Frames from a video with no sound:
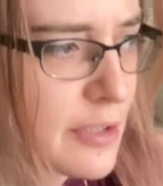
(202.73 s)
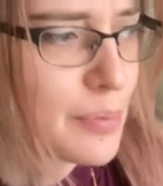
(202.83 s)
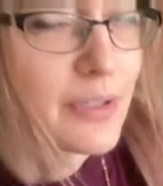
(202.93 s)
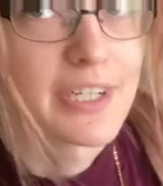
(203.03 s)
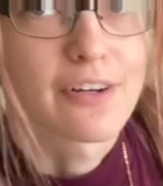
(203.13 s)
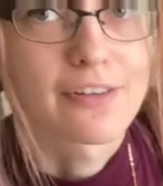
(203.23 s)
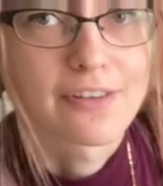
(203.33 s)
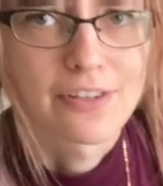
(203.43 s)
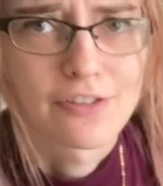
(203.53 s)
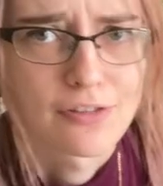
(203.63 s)
putting on
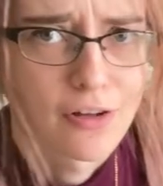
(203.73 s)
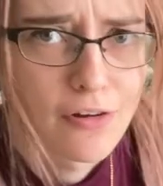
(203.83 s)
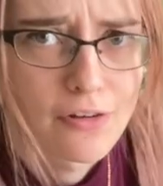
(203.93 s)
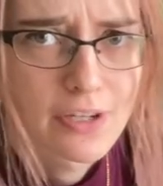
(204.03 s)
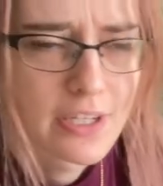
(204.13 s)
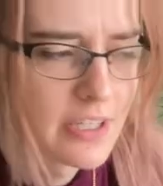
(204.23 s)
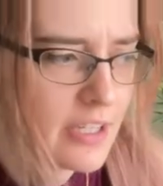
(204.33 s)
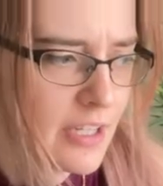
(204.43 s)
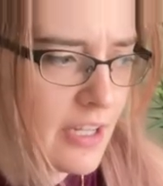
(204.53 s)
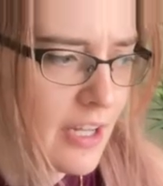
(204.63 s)
such long
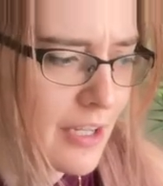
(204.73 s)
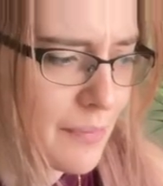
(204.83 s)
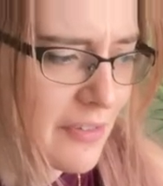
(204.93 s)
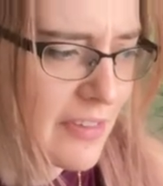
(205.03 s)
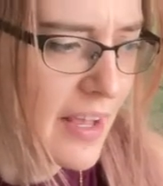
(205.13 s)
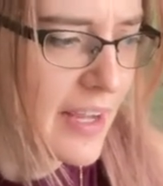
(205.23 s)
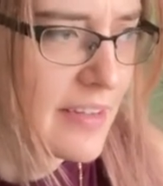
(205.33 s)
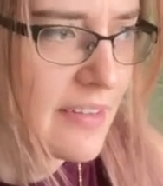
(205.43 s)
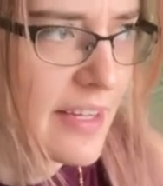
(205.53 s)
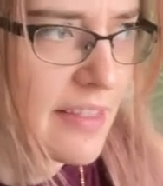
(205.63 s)

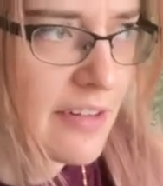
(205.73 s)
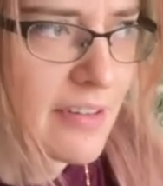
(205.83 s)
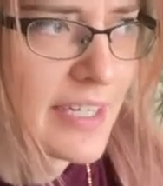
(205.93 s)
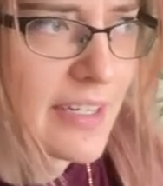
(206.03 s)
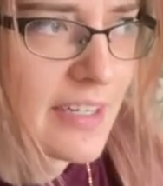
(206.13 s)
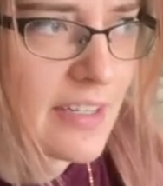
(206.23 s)
sides and they're like